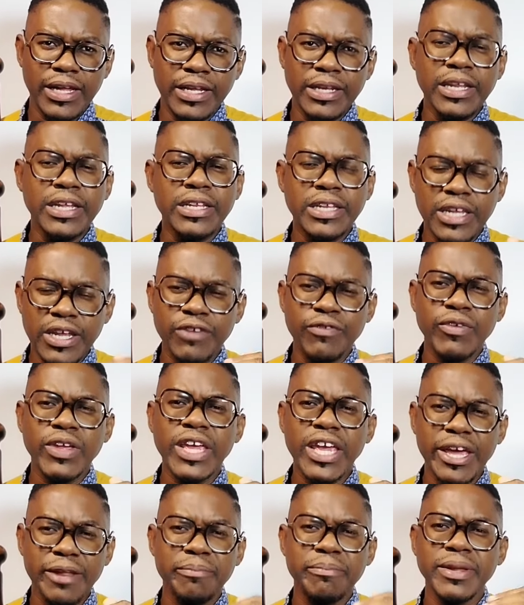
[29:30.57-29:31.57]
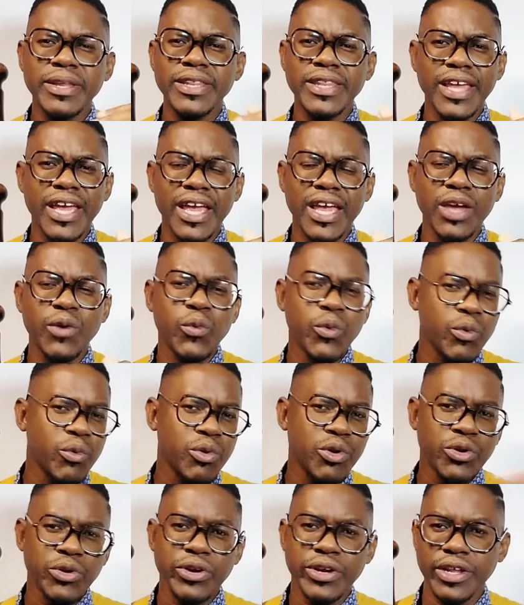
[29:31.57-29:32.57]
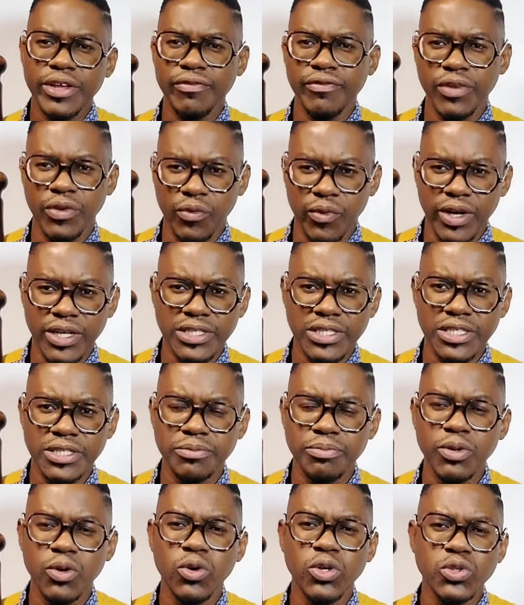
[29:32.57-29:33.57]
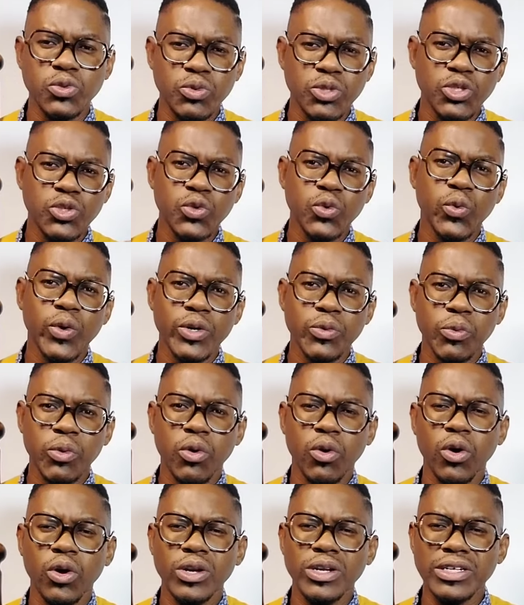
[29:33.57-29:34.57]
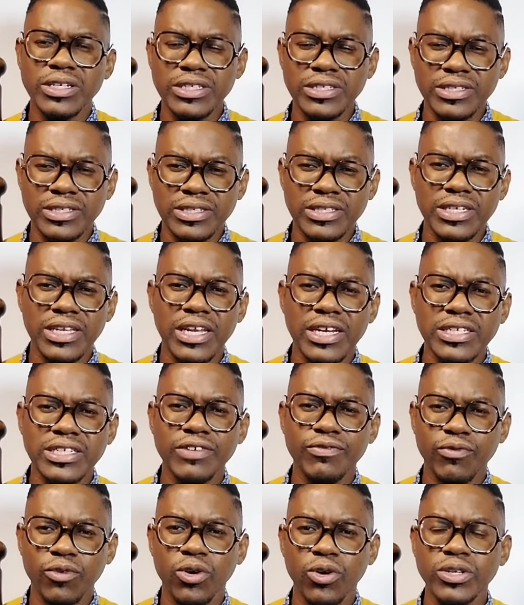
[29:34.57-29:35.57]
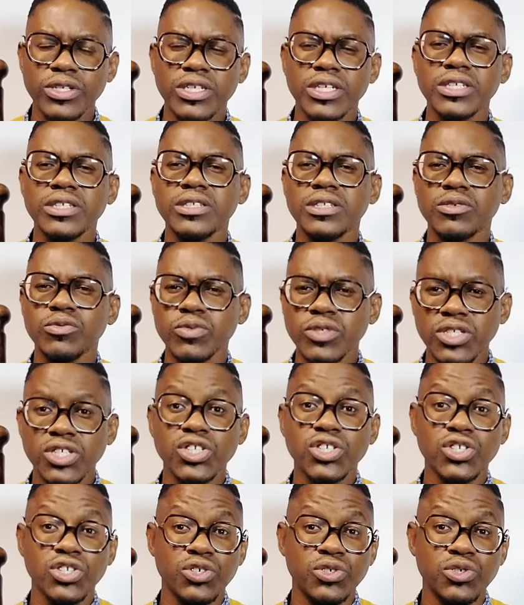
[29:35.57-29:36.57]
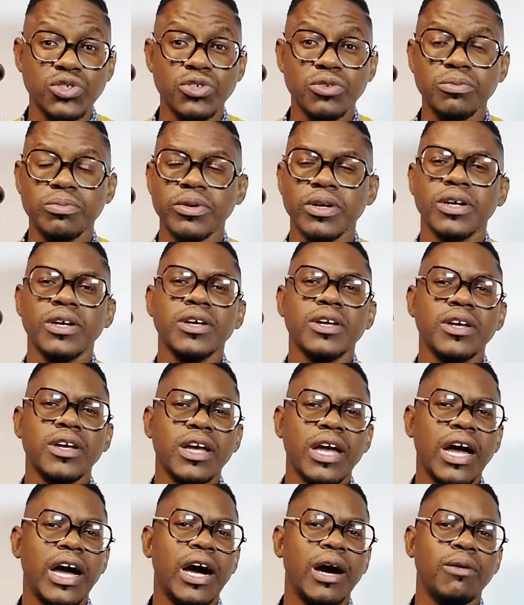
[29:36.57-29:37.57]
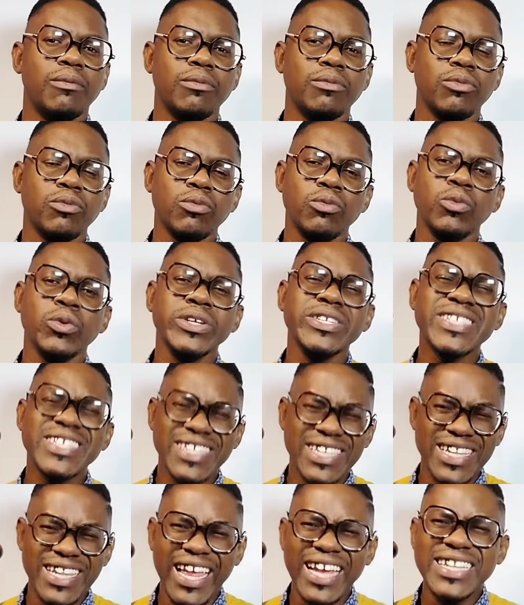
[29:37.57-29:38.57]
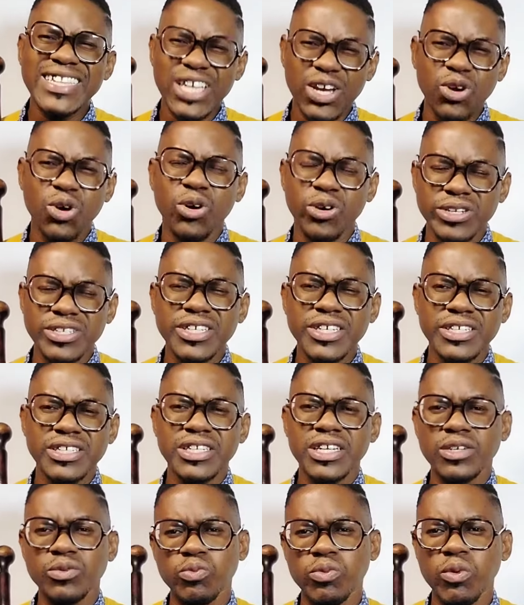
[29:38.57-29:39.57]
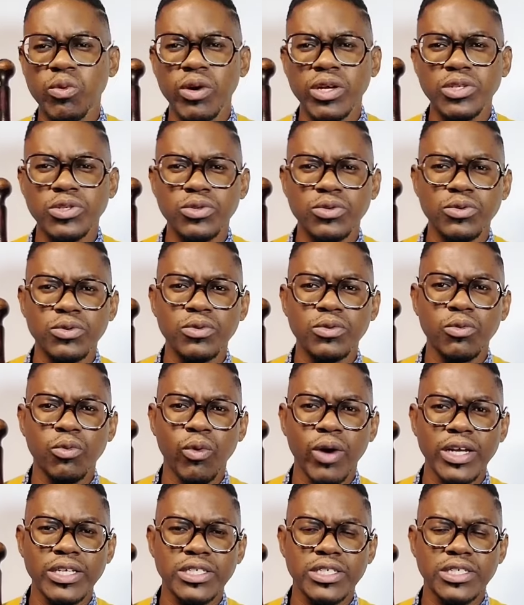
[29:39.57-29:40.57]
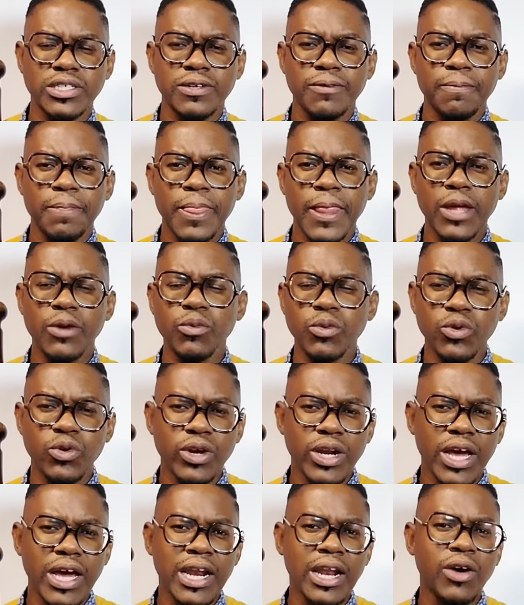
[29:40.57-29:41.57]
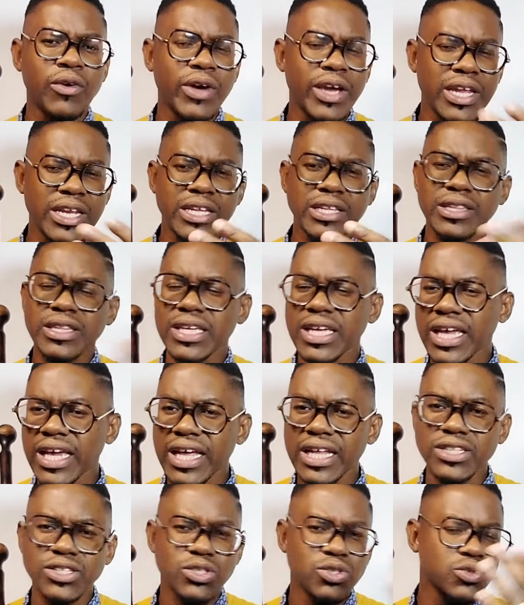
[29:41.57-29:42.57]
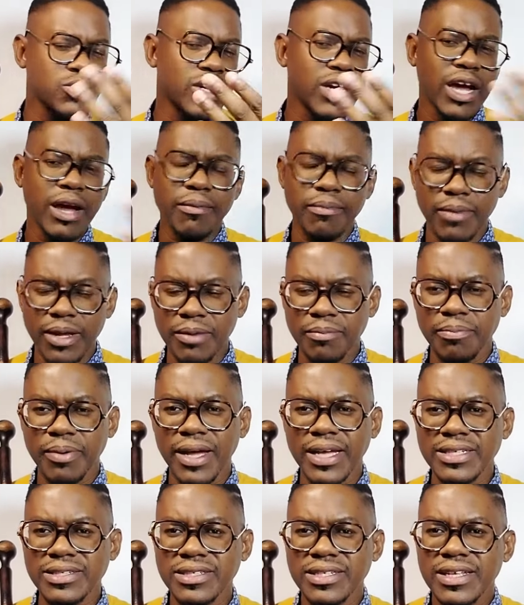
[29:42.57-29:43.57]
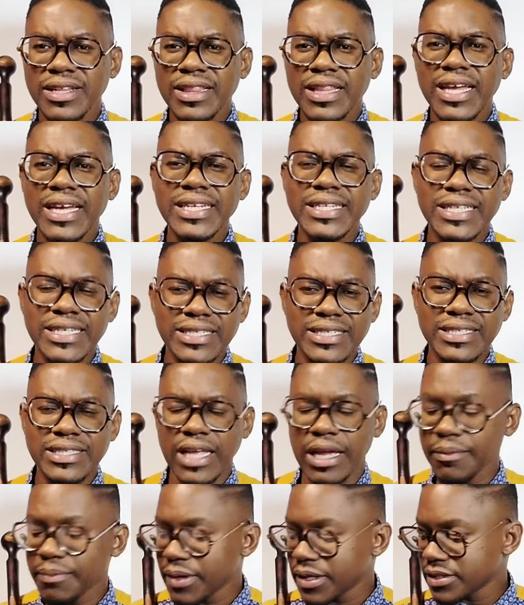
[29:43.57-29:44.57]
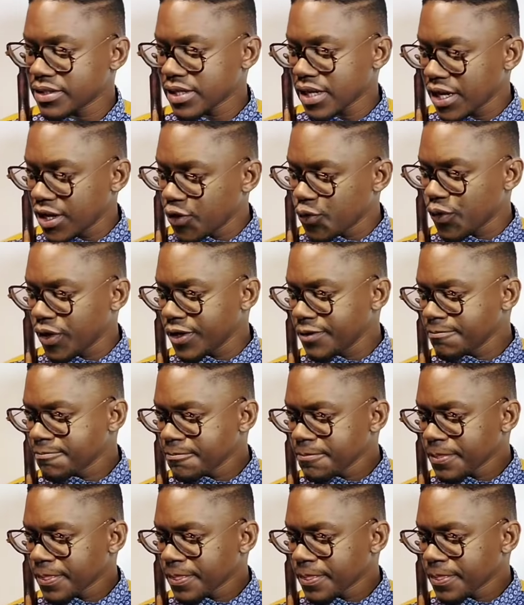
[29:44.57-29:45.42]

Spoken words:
the TV can be there, we will not even watch it because we do what we call is selective content, which is YouTube. We select the content that we want to watch and we don't allow anything else to come and pass and disturb us. Anyway,